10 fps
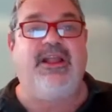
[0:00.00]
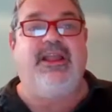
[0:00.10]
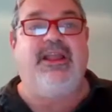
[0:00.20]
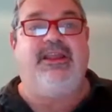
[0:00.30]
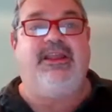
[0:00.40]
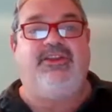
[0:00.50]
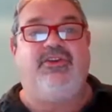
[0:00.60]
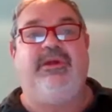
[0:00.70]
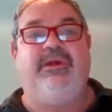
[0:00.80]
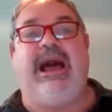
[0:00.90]
you will
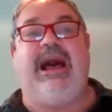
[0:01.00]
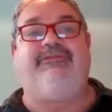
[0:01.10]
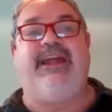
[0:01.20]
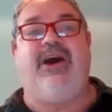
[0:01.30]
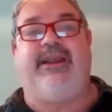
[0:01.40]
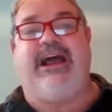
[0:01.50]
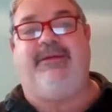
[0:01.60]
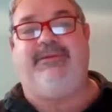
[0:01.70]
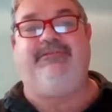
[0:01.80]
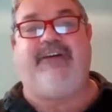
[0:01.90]
have now a
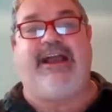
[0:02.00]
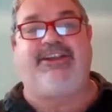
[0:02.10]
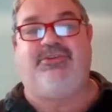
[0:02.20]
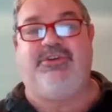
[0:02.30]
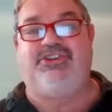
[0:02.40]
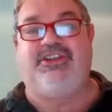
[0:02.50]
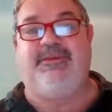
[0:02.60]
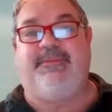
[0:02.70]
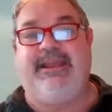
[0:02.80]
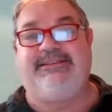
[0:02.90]
coupling function which
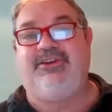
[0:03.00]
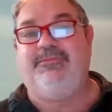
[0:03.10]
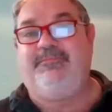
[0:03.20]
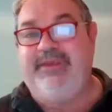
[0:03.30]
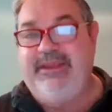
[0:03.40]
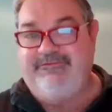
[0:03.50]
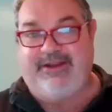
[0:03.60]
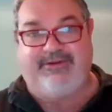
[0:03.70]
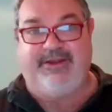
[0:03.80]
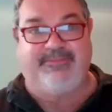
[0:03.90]
depends on p
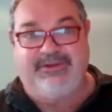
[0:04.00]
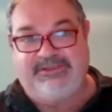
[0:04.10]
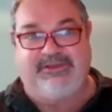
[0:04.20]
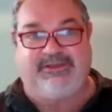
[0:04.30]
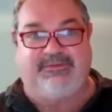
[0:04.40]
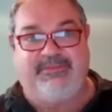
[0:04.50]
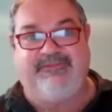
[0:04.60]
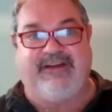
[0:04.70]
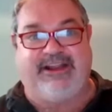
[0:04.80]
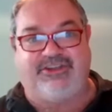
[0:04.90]
variables. So it will be
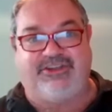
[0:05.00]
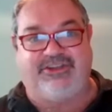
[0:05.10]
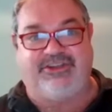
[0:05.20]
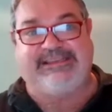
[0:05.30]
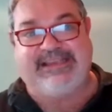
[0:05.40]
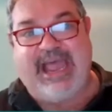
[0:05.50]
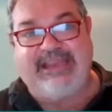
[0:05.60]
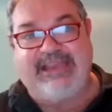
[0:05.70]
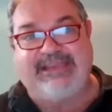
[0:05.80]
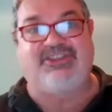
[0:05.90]
function xi,
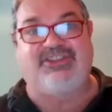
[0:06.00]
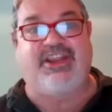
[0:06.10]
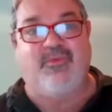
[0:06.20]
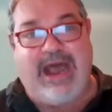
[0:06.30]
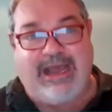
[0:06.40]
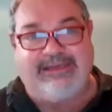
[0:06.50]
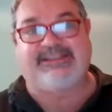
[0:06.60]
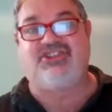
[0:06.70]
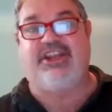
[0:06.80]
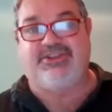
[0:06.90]
xj1,
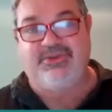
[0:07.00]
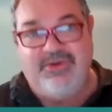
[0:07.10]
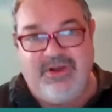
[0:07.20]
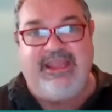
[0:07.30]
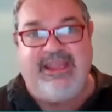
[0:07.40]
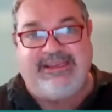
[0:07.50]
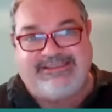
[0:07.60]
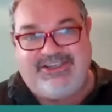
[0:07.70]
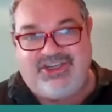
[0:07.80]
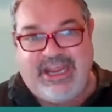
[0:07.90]
xj2,
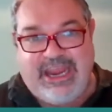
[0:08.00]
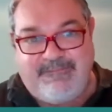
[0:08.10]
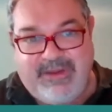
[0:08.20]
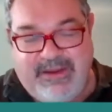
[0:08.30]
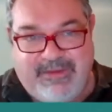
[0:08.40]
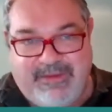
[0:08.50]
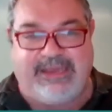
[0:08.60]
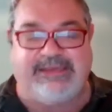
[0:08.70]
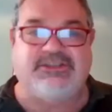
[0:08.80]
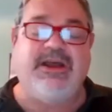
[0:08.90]
xj p
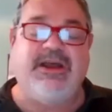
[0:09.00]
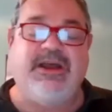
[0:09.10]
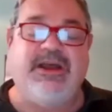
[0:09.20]
minus 1.